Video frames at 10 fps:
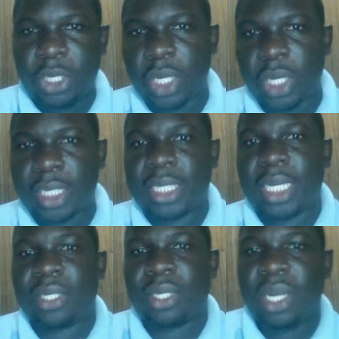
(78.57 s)
So I'll
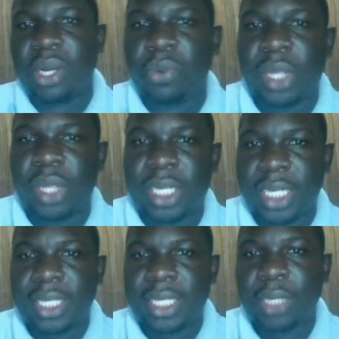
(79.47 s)
start with a
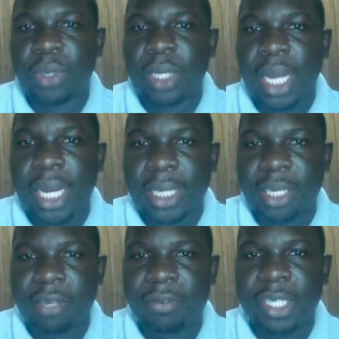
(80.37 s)
test that will
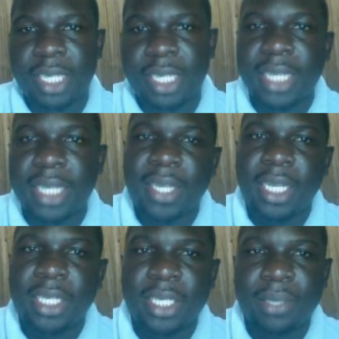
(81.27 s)
either give us
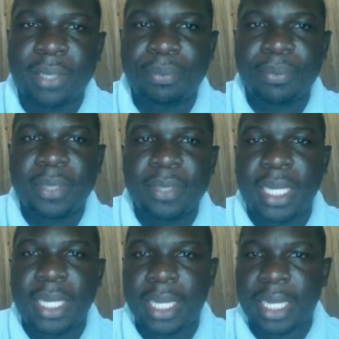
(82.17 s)
excellent,
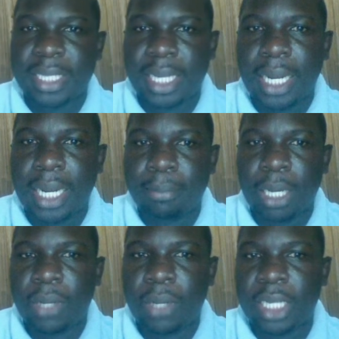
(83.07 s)
and then as I come
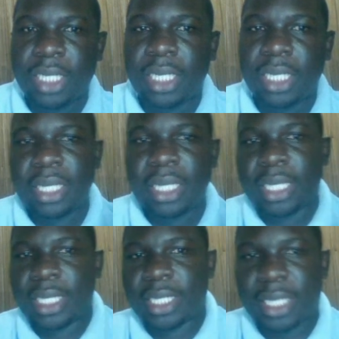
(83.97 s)
down until
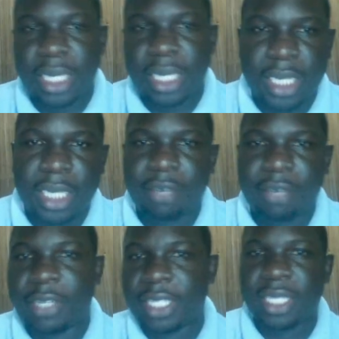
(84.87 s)
the test that shall
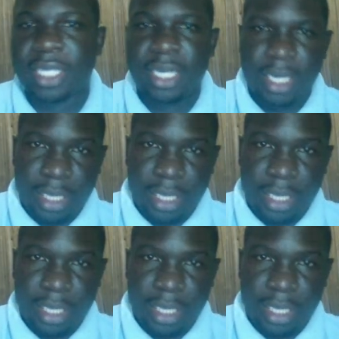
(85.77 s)
give us